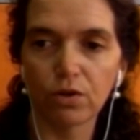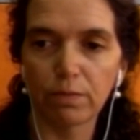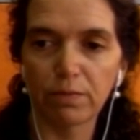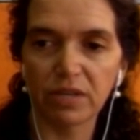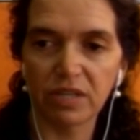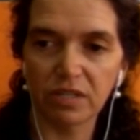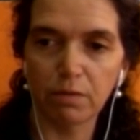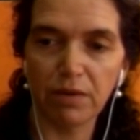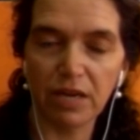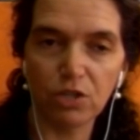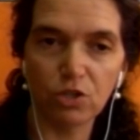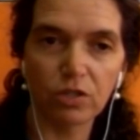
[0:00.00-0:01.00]

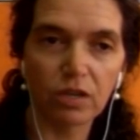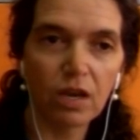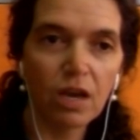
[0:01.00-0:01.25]
participation.